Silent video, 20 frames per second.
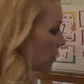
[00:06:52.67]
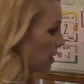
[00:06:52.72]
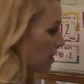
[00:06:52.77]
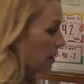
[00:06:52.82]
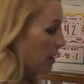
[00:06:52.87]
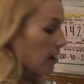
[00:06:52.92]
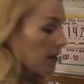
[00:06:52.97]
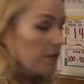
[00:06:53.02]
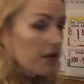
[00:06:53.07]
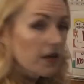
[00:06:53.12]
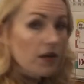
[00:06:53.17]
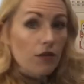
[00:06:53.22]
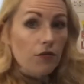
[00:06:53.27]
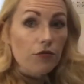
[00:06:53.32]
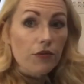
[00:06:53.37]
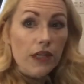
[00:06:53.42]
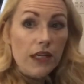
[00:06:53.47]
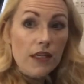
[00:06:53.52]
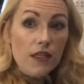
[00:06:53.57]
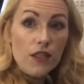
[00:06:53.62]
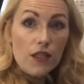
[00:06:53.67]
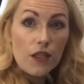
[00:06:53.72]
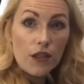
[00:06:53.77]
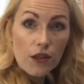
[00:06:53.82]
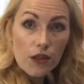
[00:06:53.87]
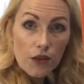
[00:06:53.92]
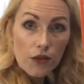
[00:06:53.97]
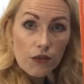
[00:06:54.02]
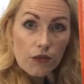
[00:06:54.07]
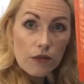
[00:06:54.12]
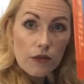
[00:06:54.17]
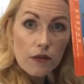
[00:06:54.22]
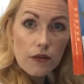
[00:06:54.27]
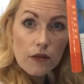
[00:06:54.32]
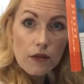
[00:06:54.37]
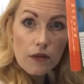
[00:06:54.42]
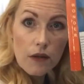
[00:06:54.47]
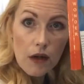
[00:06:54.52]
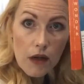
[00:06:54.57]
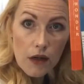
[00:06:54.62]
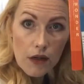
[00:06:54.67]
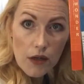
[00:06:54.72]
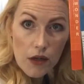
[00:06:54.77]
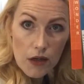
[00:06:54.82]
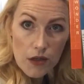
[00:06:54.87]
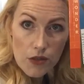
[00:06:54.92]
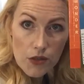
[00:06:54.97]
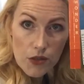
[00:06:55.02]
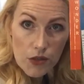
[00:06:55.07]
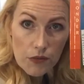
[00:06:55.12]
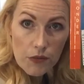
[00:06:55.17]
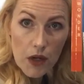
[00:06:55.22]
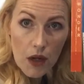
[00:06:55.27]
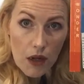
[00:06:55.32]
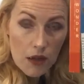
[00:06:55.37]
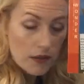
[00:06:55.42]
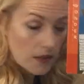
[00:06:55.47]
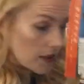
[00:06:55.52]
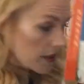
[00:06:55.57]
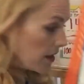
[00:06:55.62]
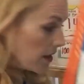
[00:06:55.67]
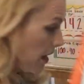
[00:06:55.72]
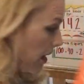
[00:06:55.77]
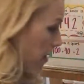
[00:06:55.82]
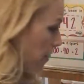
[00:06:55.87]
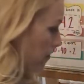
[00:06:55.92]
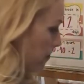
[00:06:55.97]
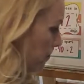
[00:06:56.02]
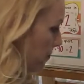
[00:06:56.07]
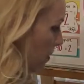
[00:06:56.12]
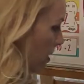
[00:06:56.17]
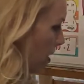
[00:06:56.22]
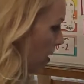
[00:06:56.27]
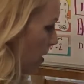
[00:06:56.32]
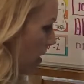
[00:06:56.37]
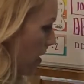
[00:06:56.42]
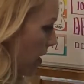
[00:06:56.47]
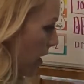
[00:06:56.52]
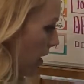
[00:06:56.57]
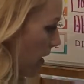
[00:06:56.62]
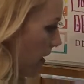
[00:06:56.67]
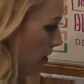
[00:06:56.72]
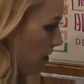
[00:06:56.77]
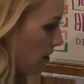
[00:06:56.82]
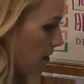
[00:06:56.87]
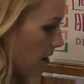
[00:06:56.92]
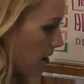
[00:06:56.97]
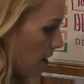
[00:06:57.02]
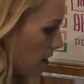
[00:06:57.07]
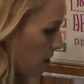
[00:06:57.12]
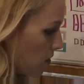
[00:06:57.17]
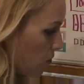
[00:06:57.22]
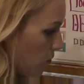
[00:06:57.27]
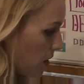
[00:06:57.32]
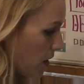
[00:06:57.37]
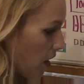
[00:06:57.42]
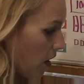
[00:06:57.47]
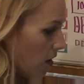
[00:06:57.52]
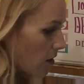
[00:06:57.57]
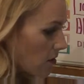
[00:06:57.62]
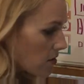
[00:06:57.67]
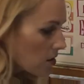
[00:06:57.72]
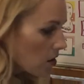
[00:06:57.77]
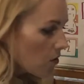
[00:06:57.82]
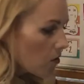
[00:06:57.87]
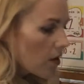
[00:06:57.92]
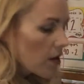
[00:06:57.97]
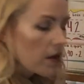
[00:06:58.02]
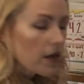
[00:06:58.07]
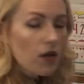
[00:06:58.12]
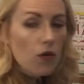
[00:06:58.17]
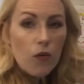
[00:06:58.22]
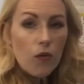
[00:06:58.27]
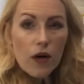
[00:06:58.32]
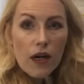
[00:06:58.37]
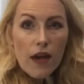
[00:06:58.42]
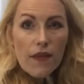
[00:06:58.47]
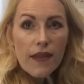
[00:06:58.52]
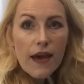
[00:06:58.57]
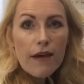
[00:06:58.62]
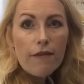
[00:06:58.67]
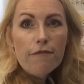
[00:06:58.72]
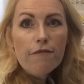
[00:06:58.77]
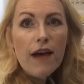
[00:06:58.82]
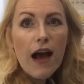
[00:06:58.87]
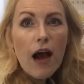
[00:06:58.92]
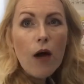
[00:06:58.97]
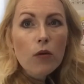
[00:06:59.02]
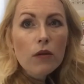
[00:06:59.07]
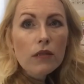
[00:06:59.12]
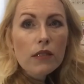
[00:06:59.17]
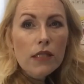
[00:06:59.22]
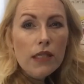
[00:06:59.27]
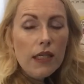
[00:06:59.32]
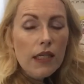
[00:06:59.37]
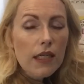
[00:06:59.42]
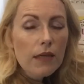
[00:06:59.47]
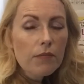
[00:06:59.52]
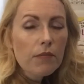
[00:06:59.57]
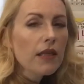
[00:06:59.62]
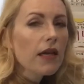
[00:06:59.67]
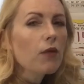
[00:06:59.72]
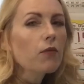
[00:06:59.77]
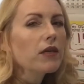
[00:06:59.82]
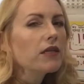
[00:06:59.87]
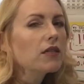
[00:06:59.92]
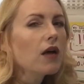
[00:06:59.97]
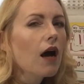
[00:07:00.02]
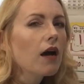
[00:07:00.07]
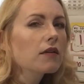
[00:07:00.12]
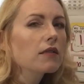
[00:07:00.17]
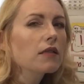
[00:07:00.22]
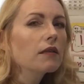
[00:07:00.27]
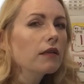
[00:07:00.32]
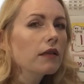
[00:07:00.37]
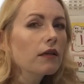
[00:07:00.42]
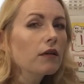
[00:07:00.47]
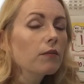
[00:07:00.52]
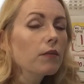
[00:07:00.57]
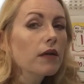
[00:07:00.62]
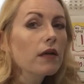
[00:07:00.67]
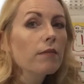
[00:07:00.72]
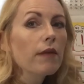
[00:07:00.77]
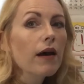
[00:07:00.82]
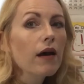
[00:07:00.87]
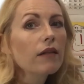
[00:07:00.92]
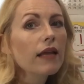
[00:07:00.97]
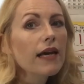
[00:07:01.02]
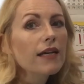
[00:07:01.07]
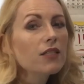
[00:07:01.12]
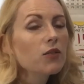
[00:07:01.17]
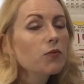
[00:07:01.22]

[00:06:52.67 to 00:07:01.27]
that I'm going to read to you on our Zoom call today. And then we also are going to work on that vowel team that we talked a little bit about last